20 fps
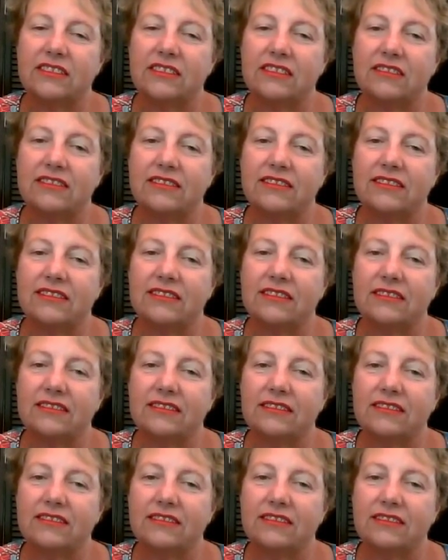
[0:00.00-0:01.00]

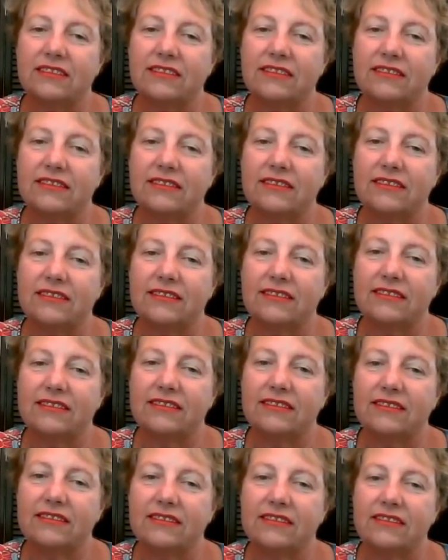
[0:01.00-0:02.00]

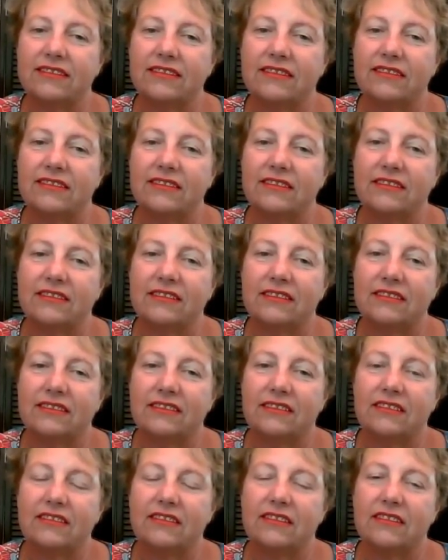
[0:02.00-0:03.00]

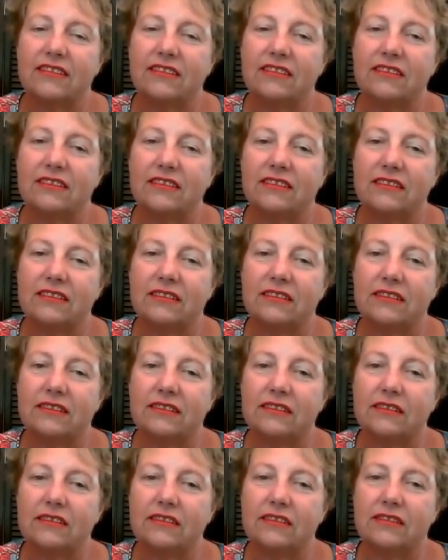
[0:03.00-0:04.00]

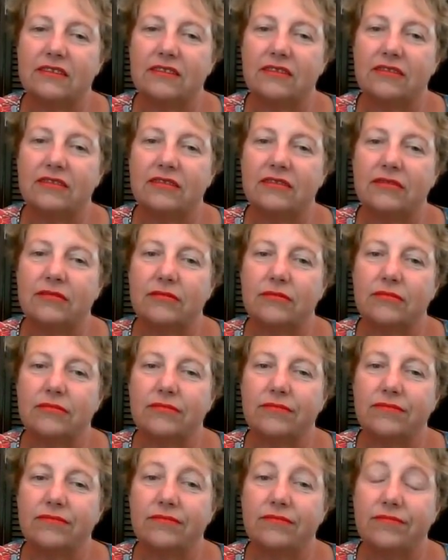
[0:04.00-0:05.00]

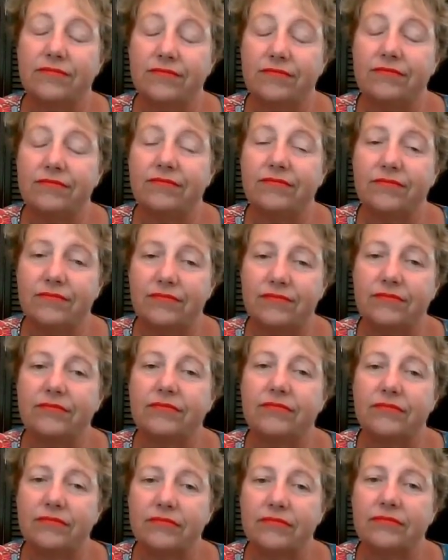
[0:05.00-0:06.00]

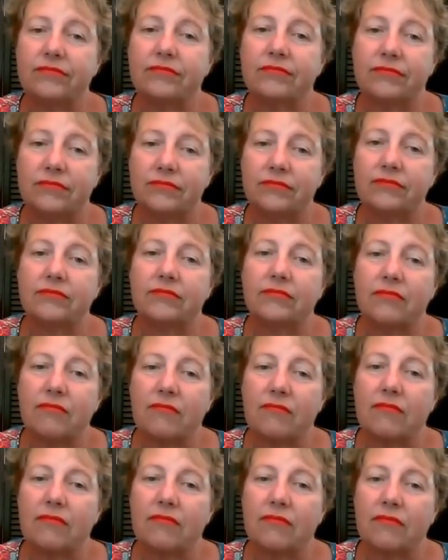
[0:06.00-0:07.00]

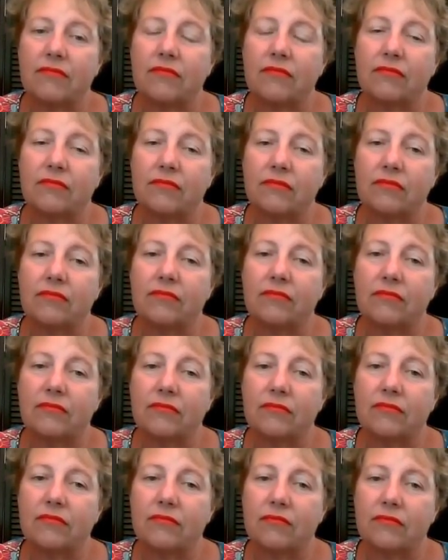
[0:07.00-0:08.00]
(silent)